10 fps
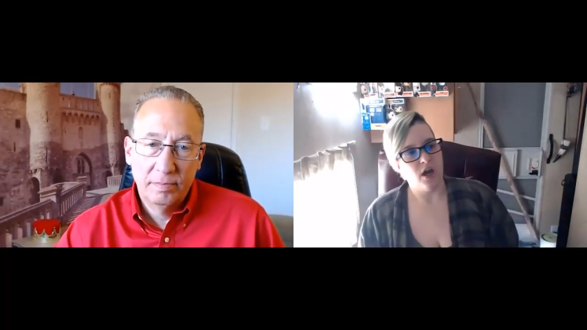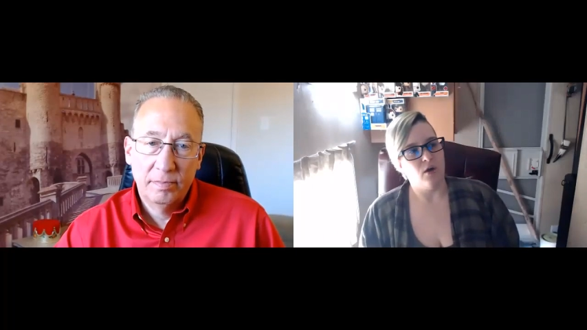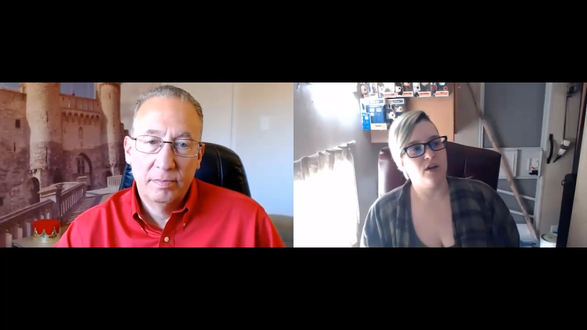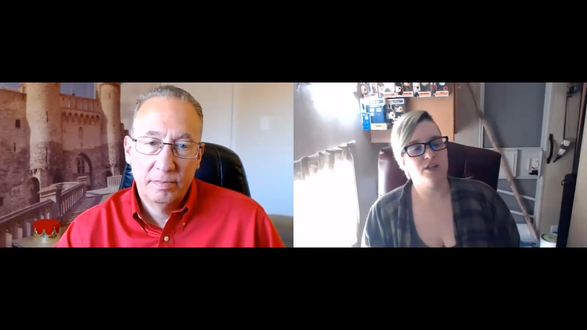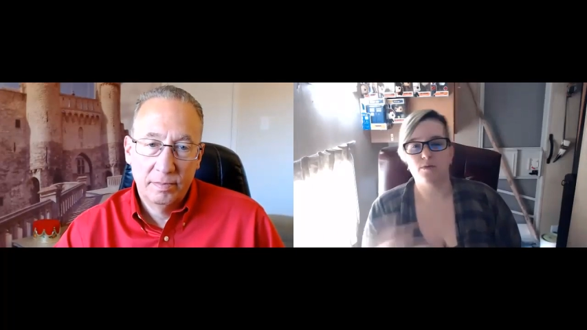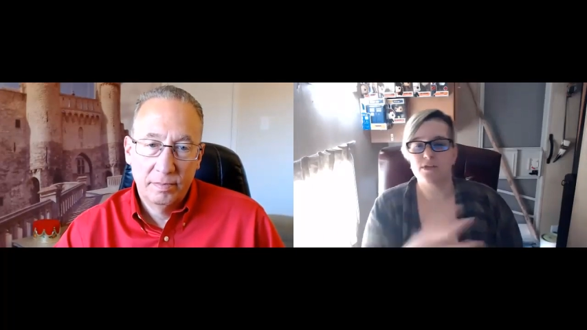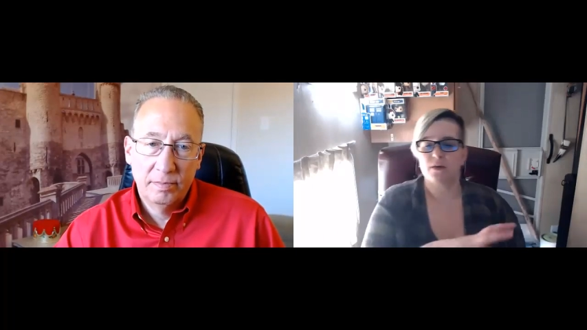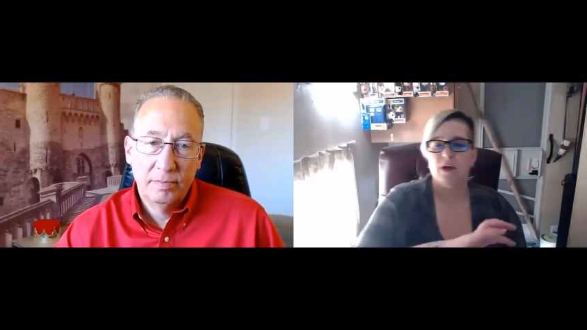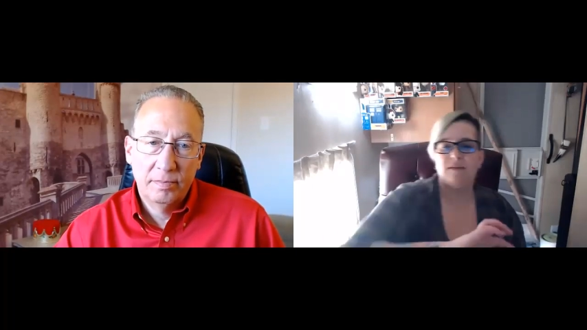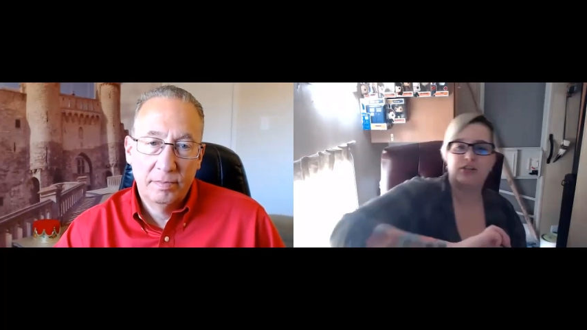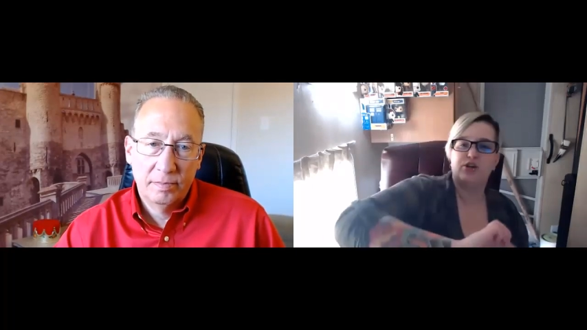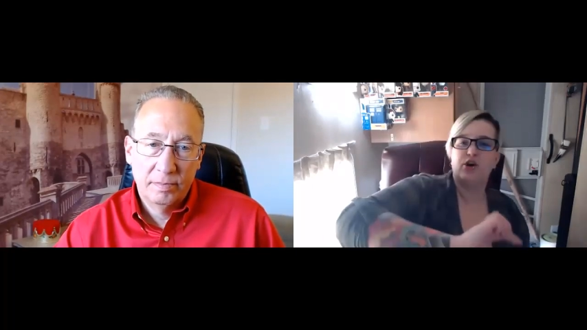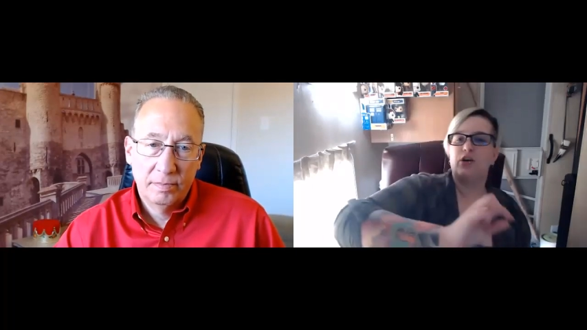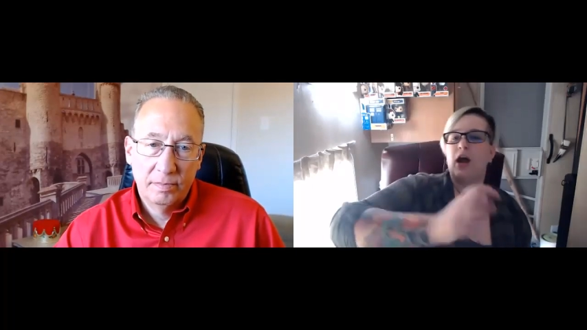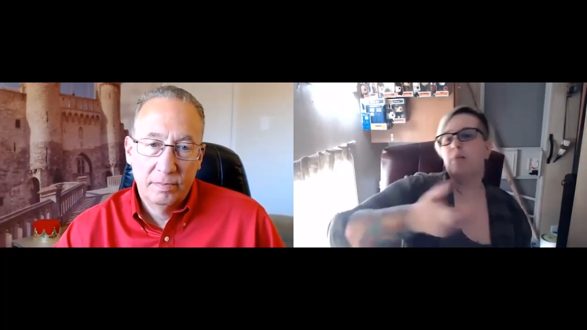Speaker 1: it's almost like we have to
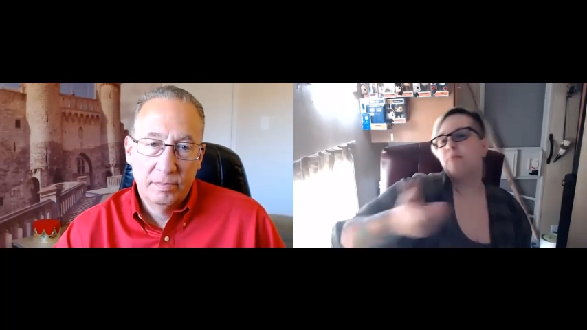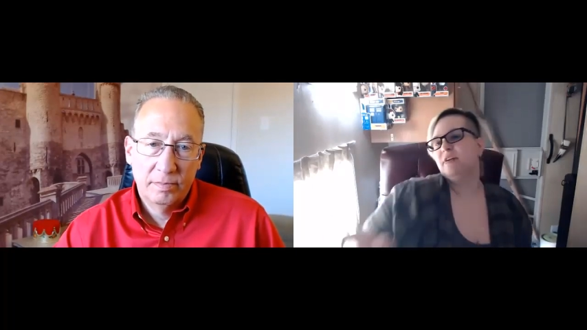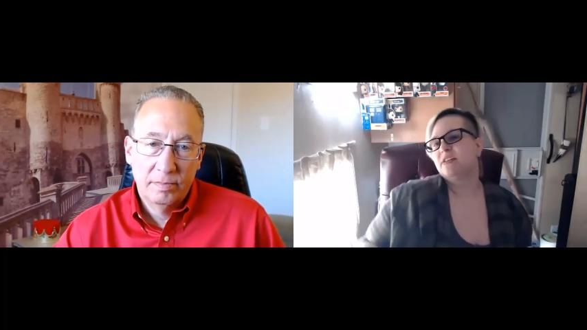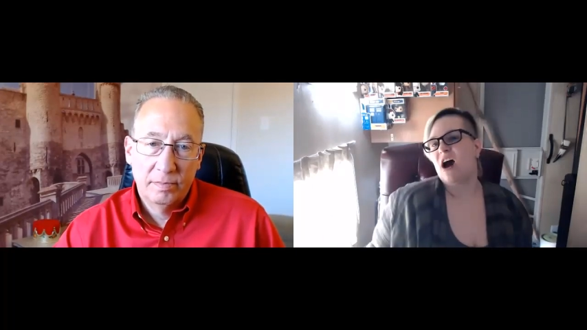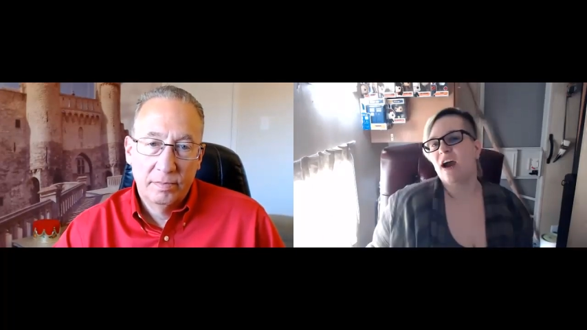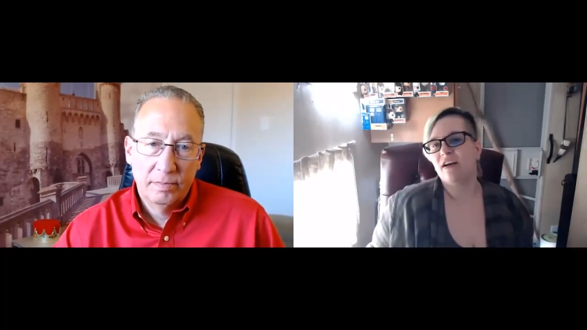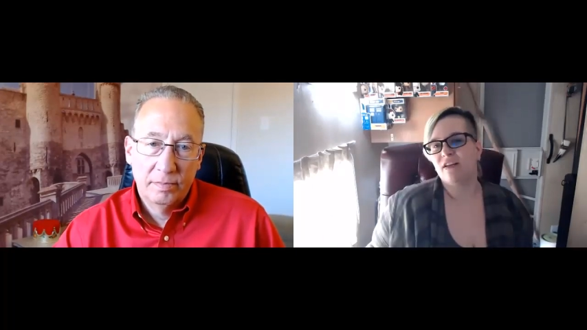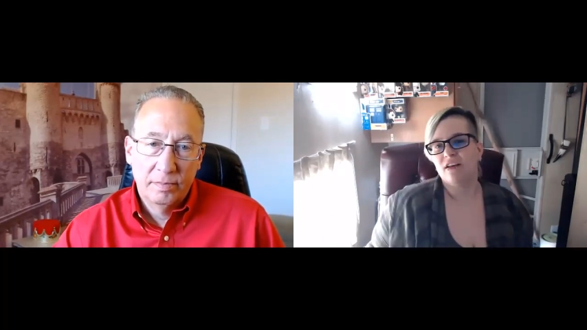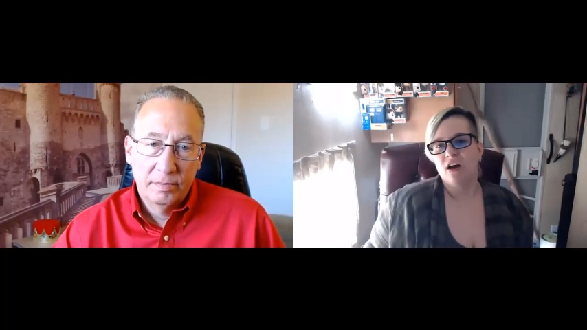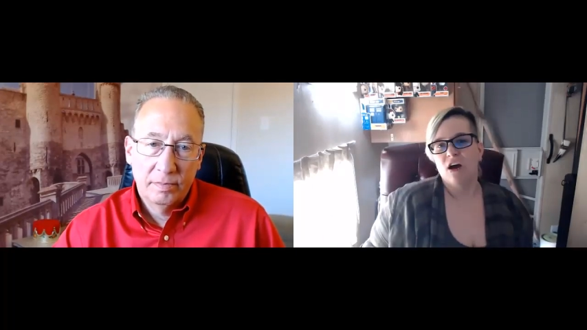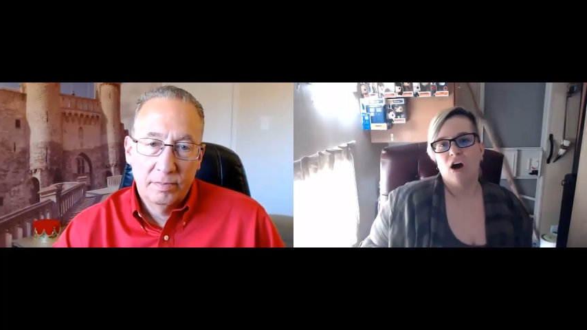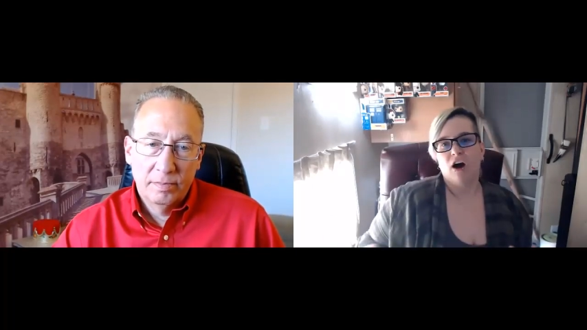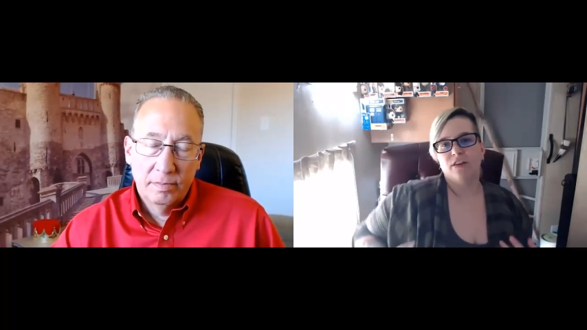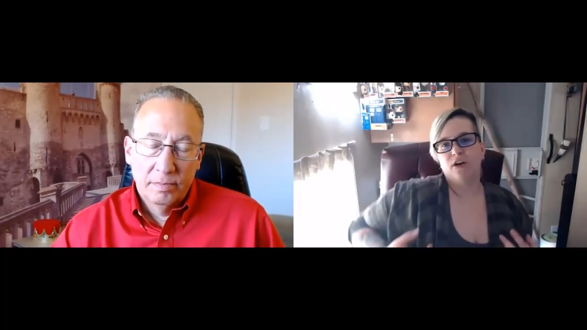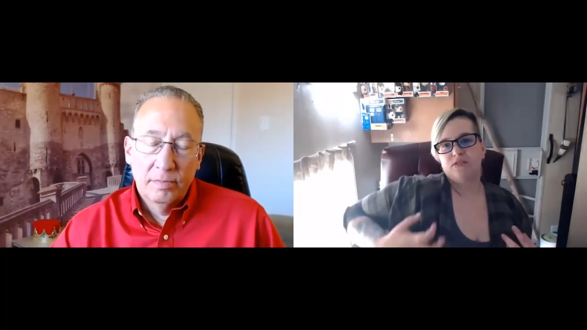turn up the dial
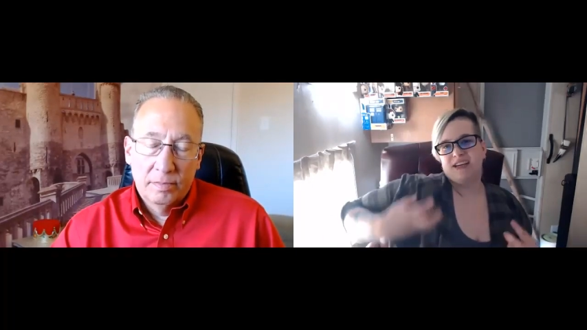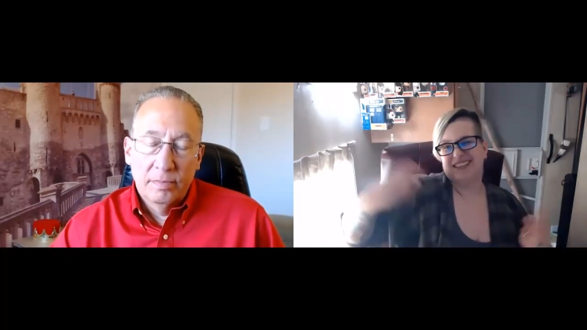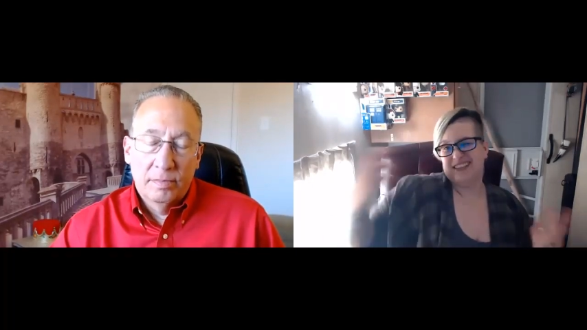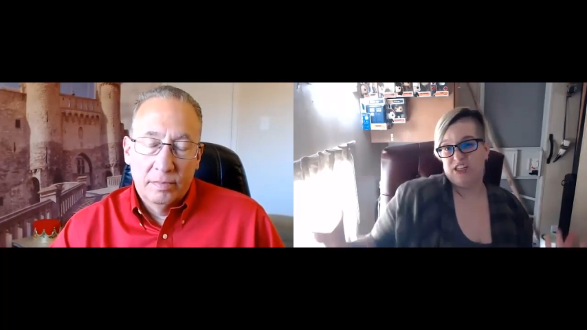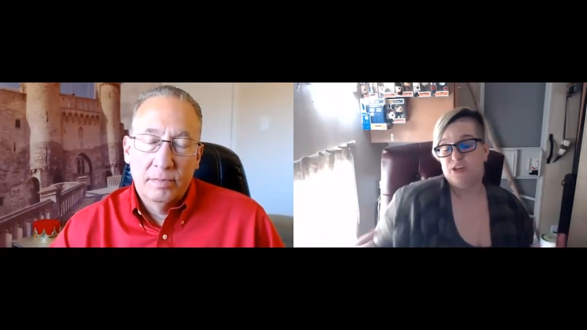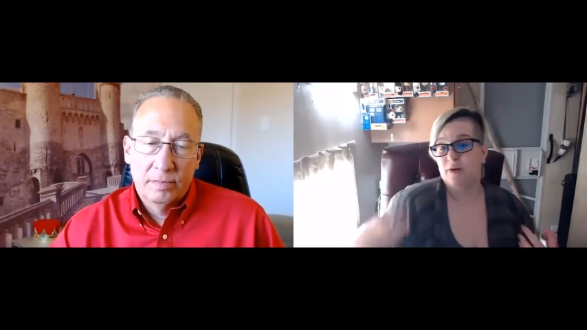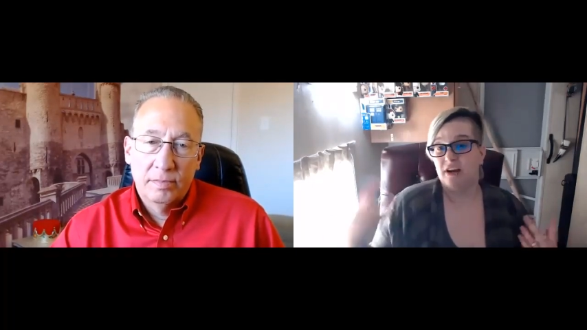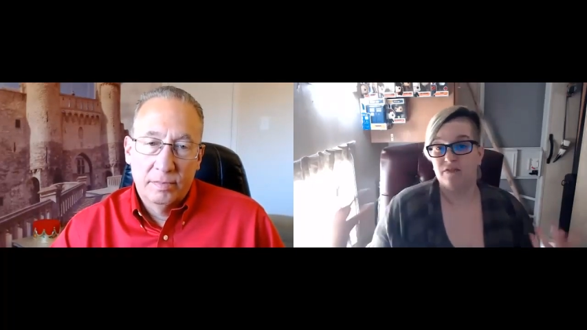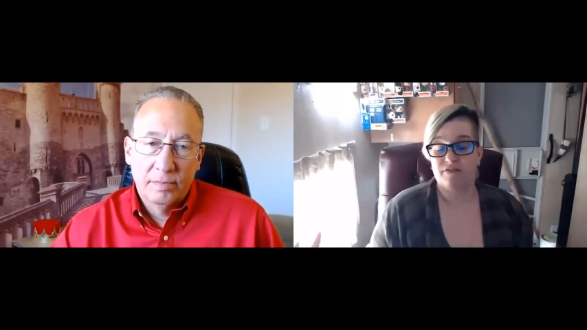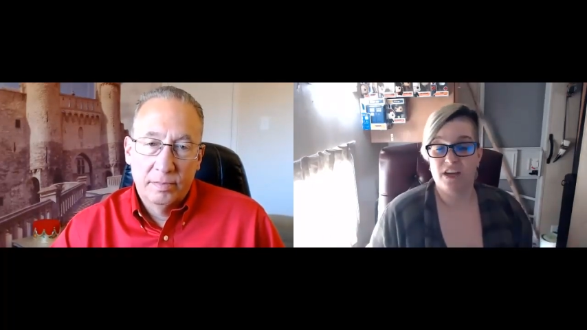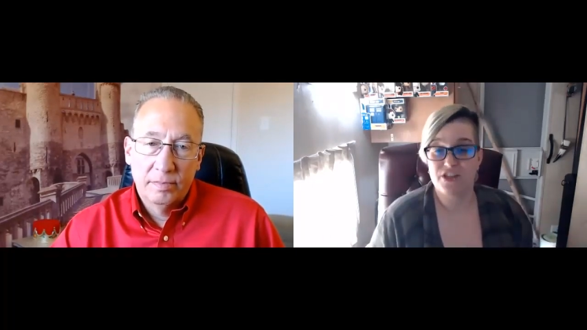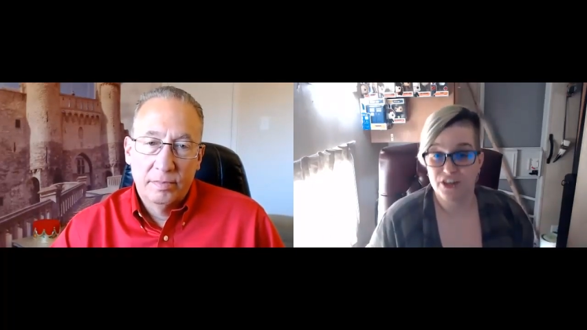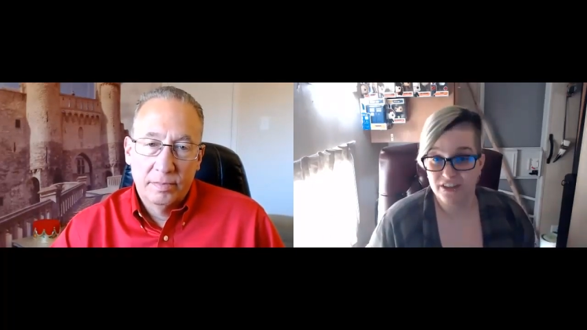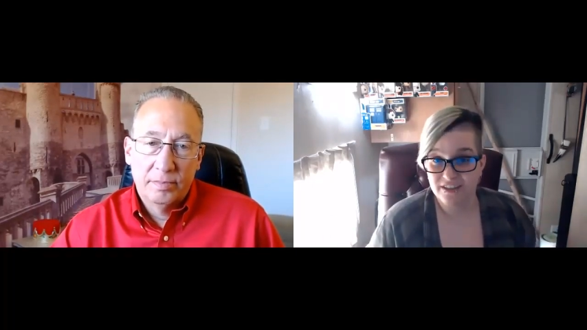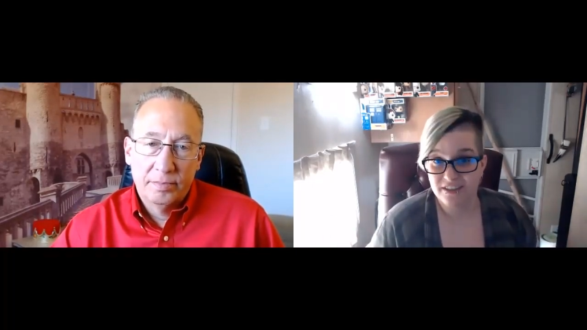on those accentuating
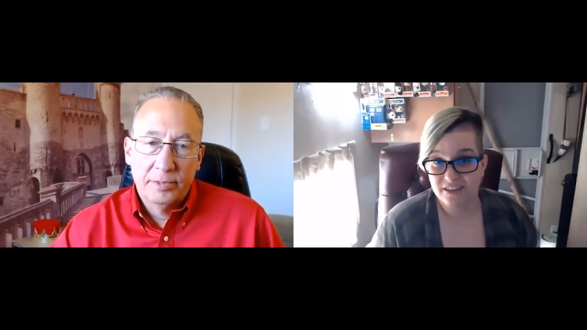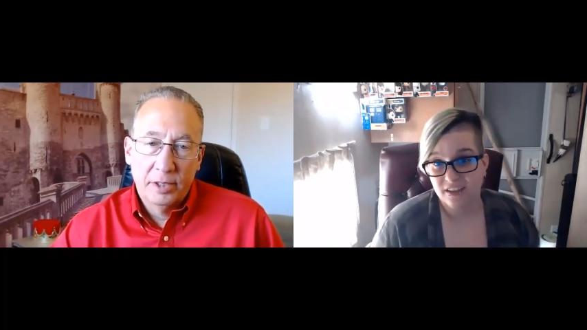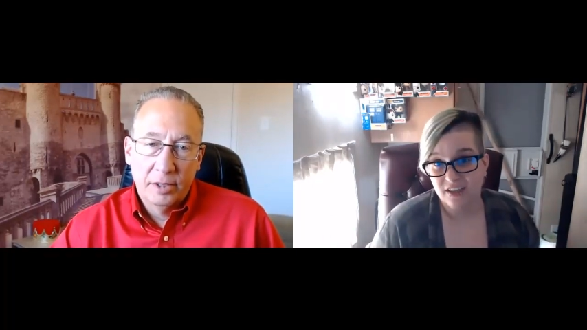features,